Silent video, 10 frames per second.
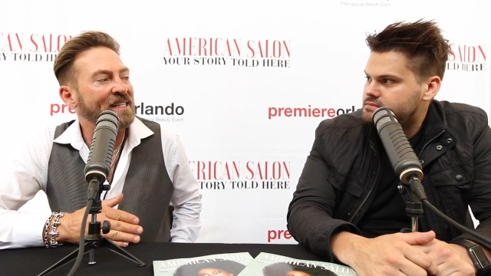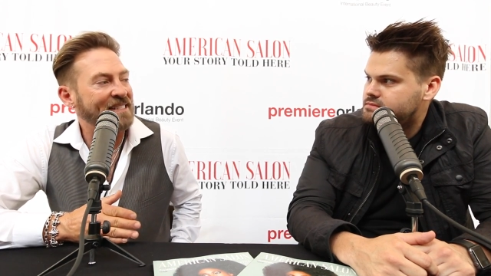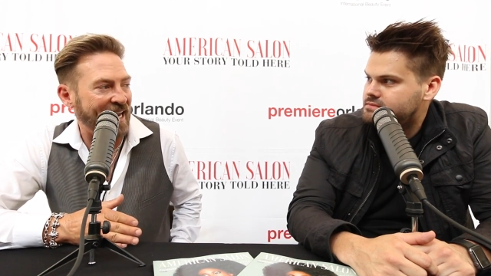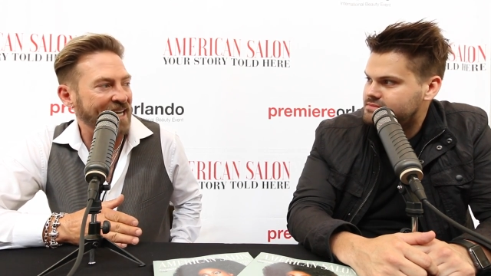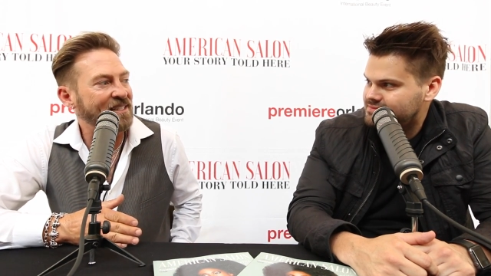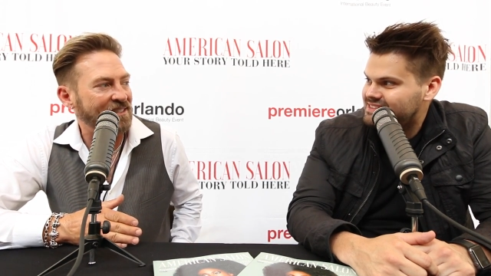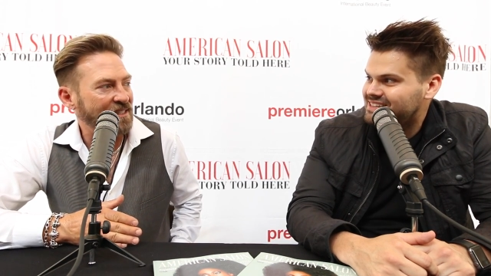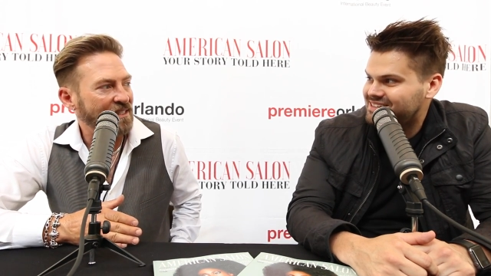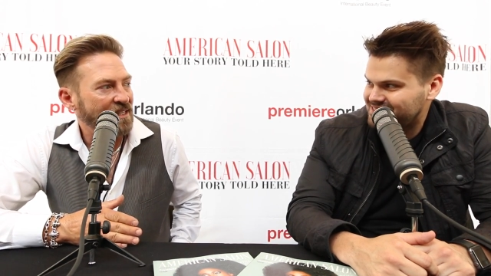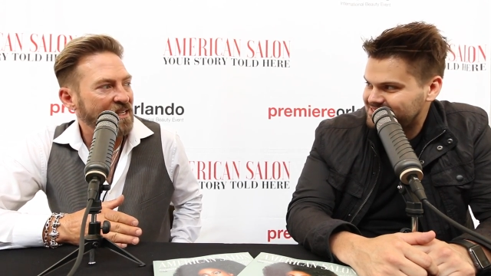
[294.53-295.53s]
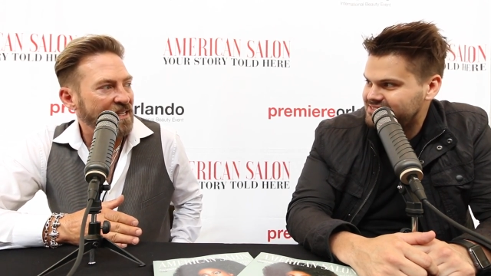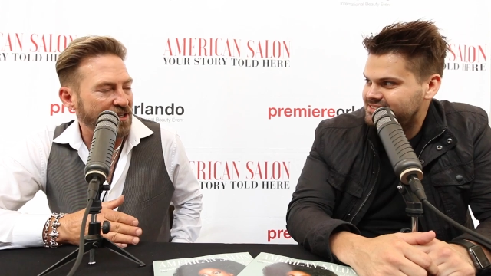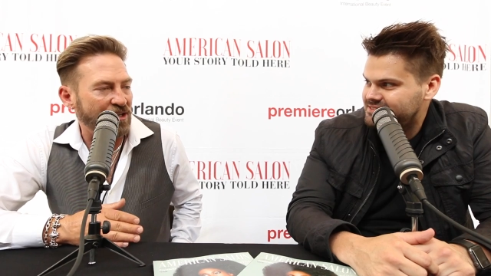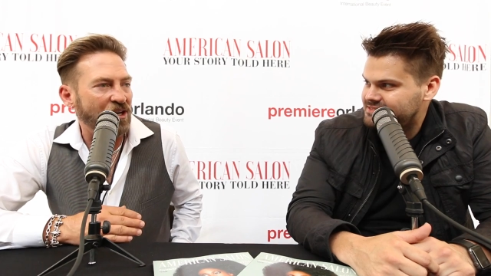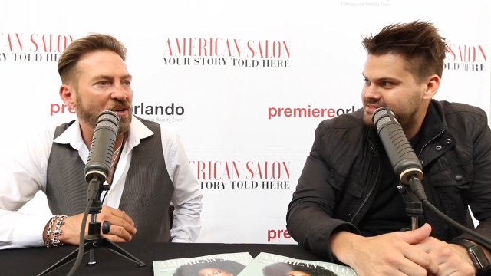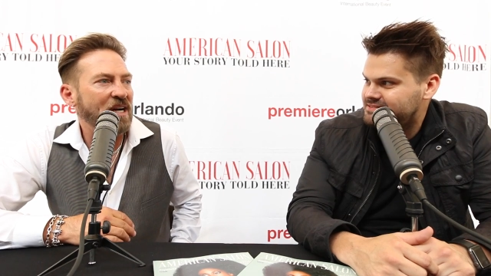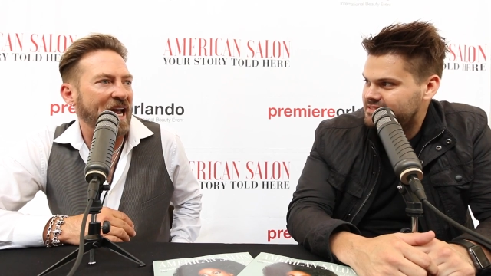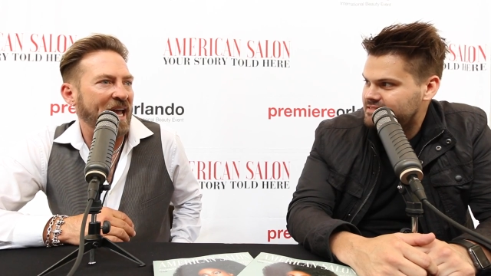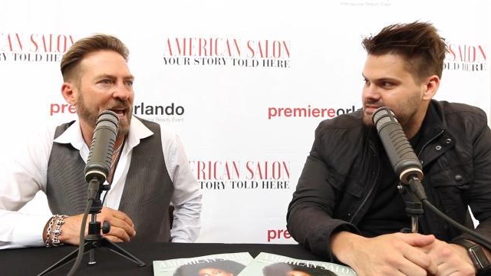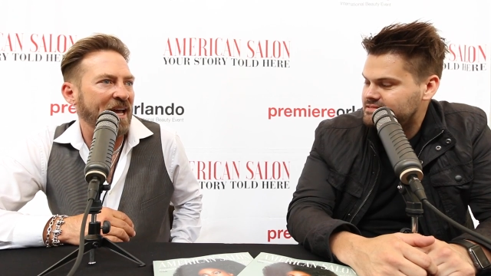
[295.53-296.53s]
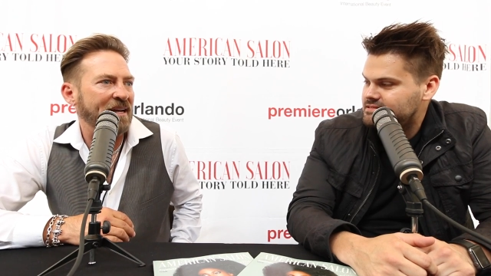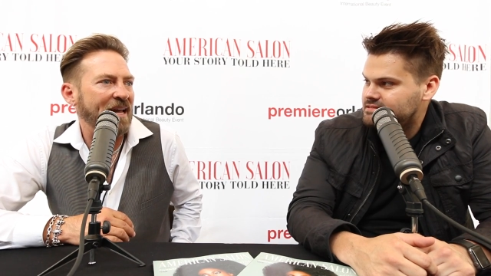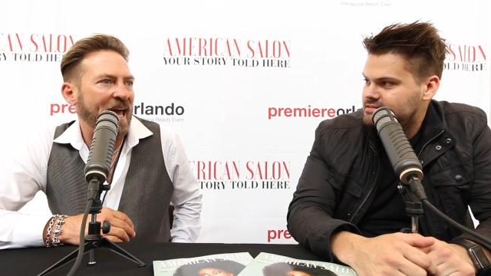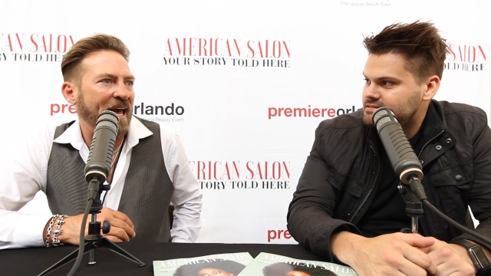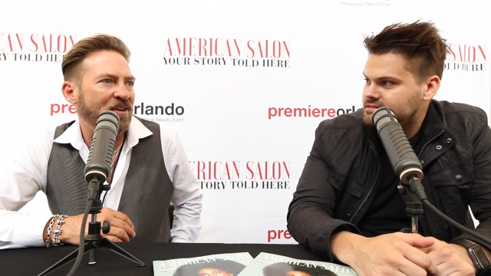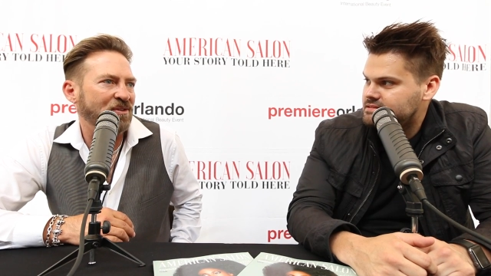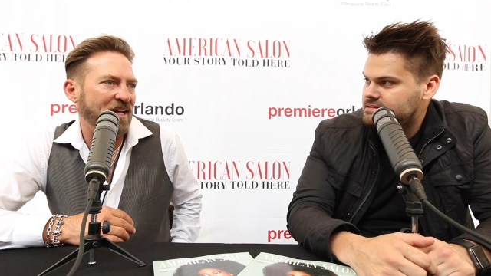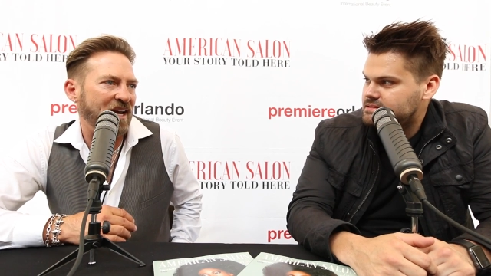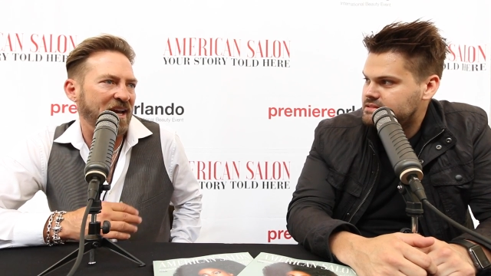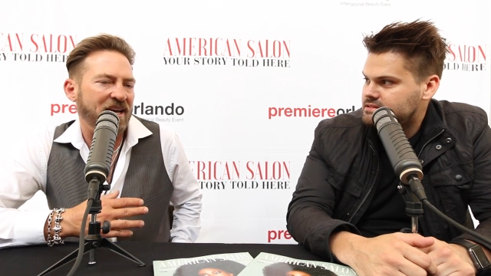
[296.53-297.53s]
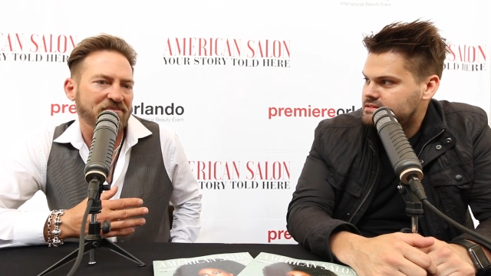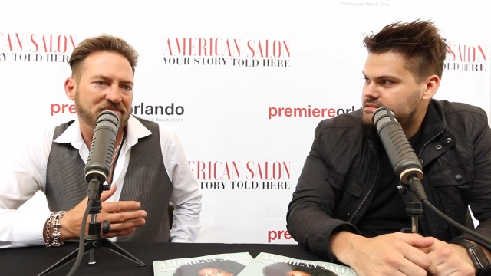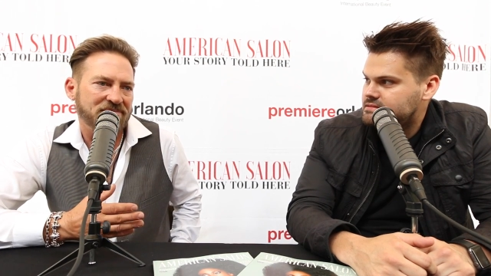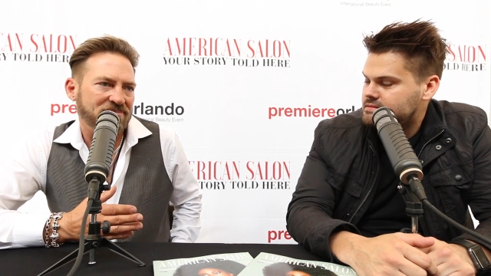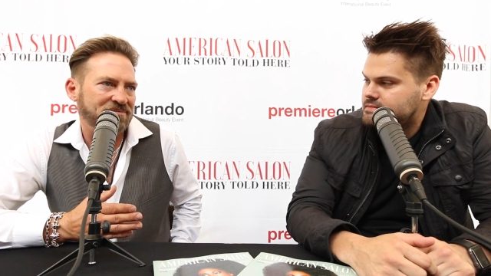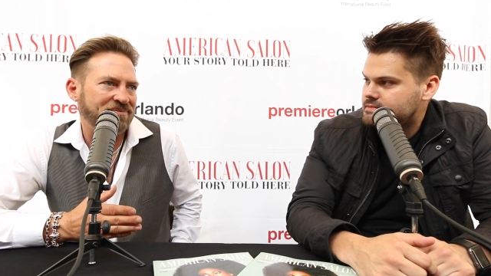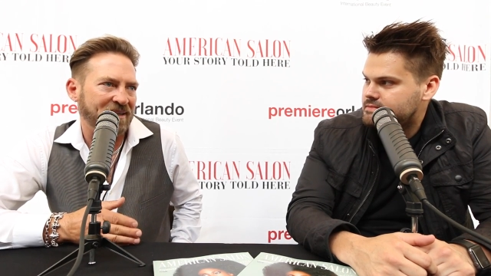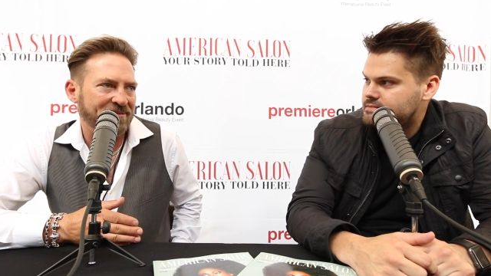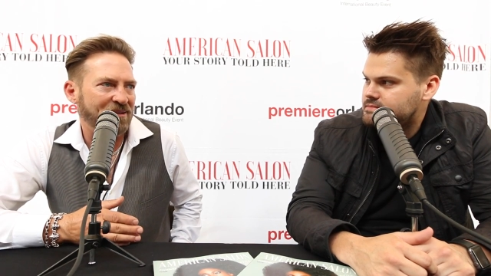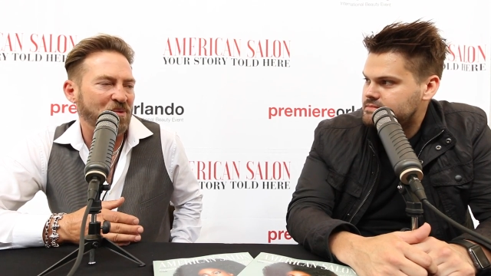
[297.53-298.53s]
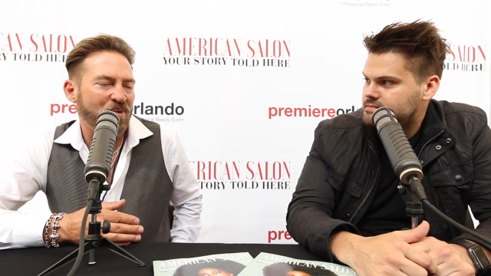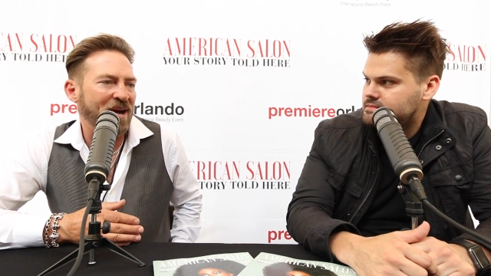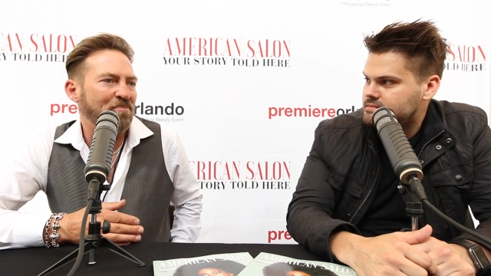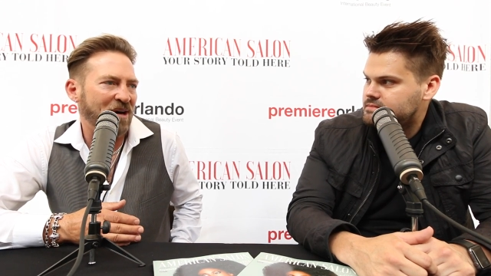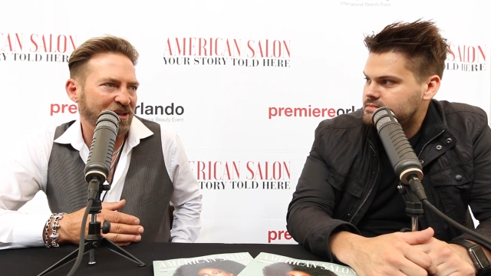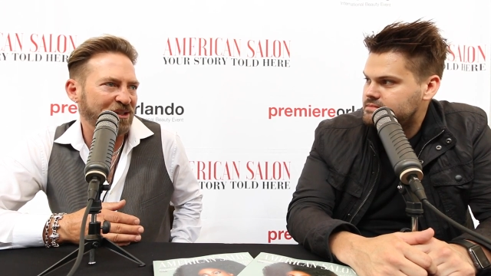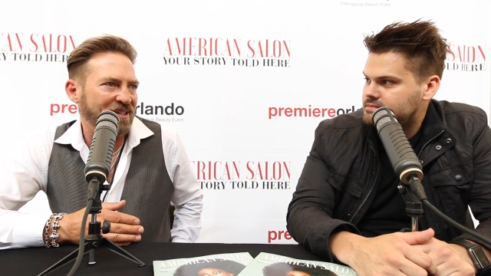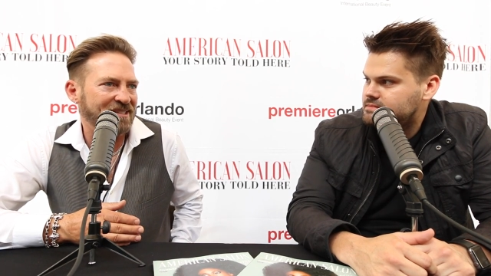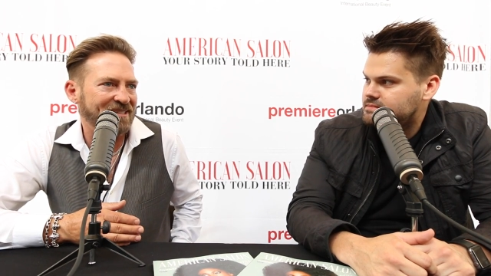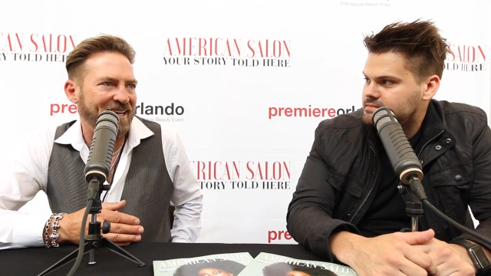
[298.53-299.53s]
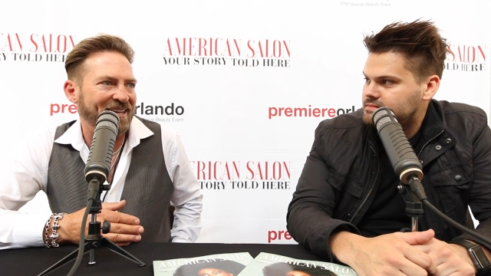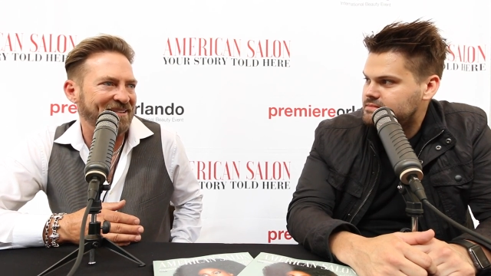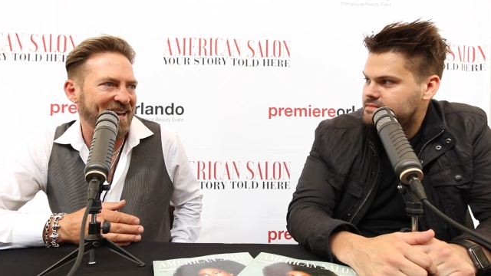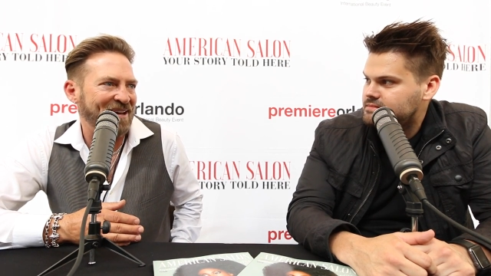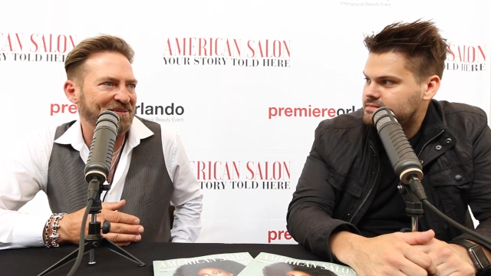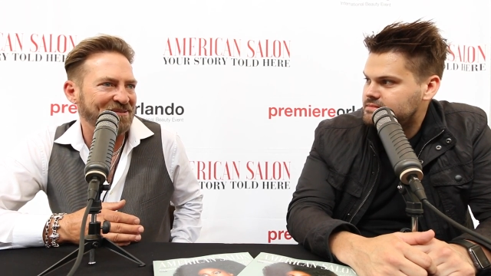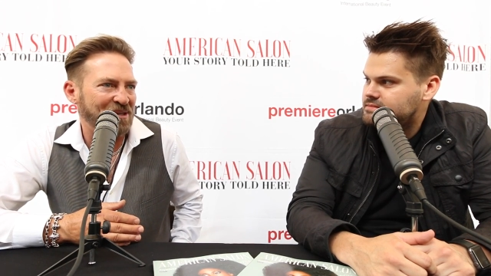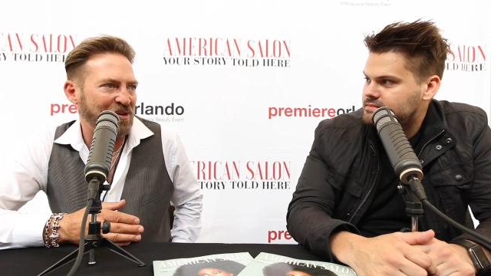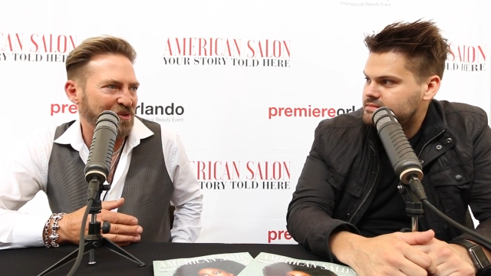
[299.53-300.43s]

Speaker 1: it takes, you know. And as a rambunctious and and